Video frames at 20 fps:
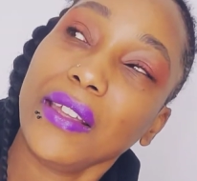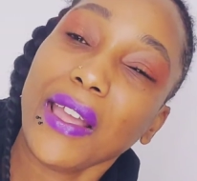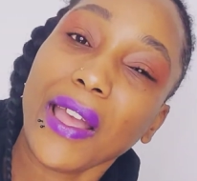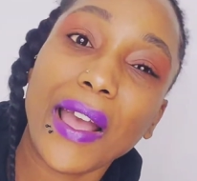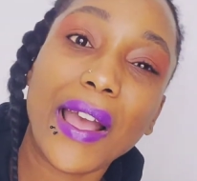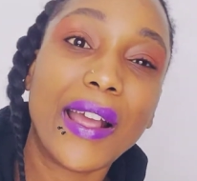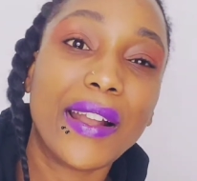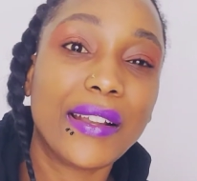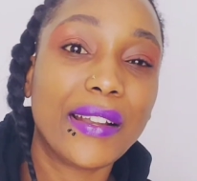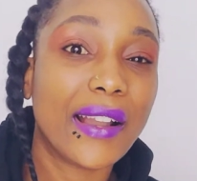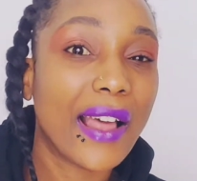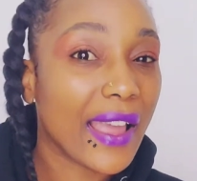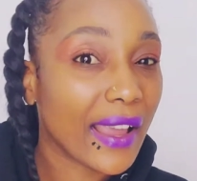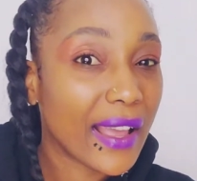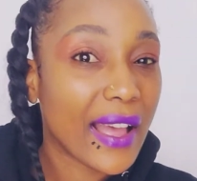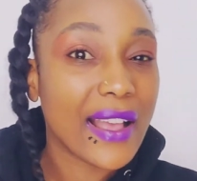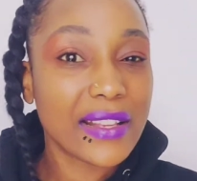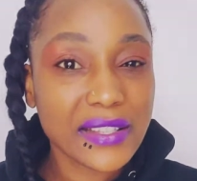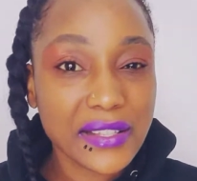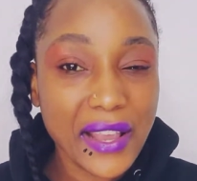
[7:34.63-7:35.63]
And like
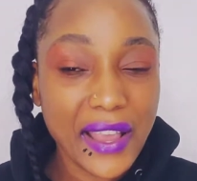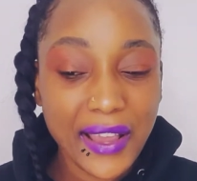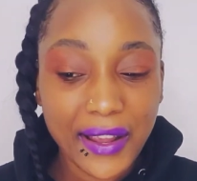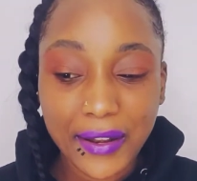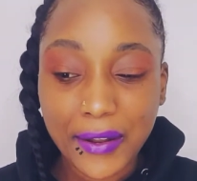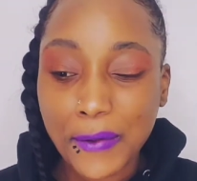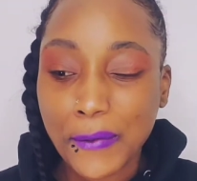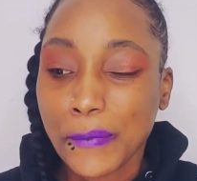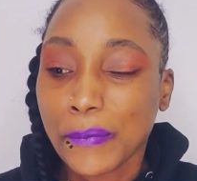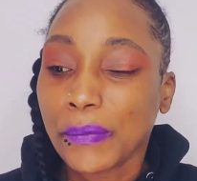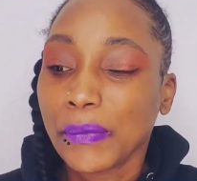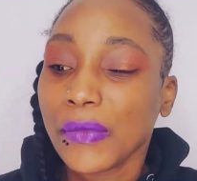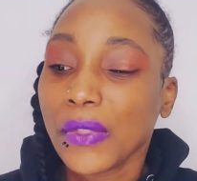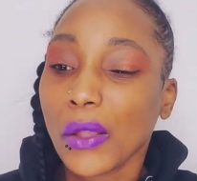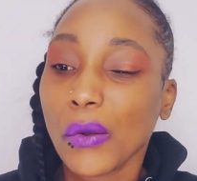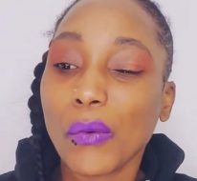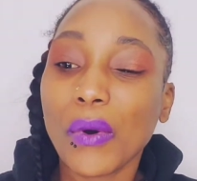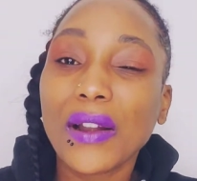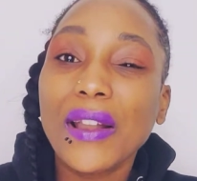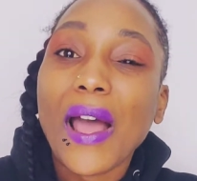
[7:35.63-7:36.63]
I said,
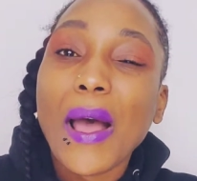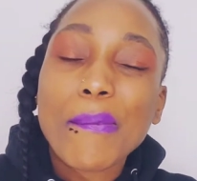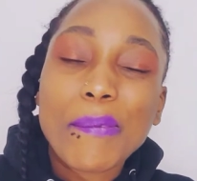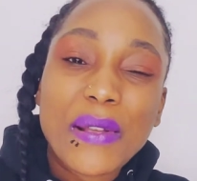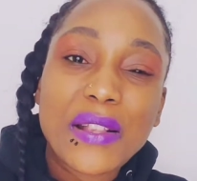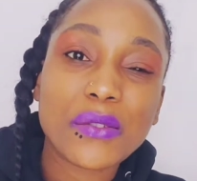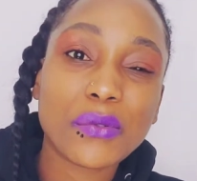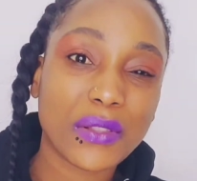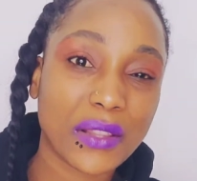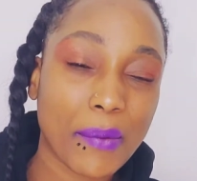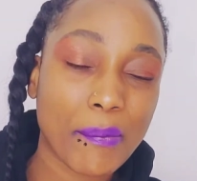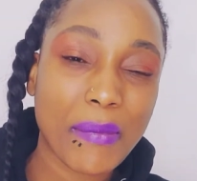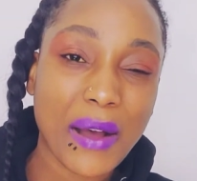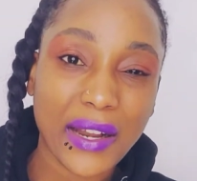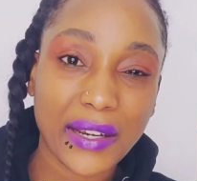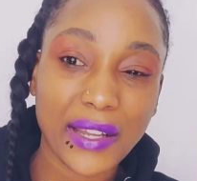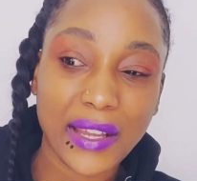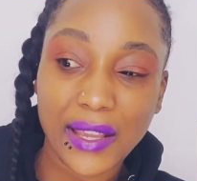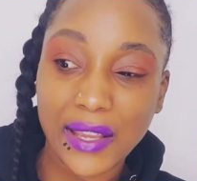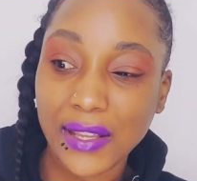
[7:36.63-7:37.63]
what happens with the
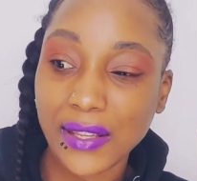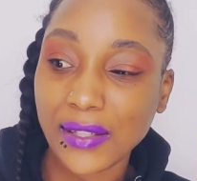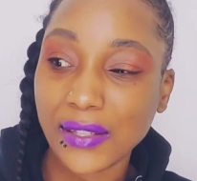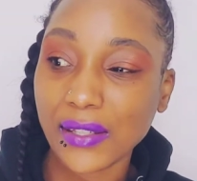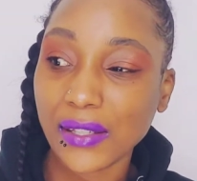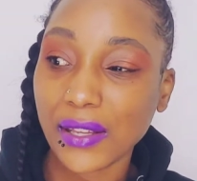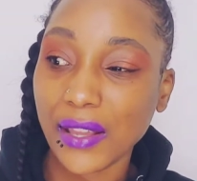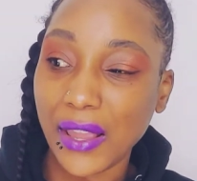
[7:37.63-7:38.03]
body is,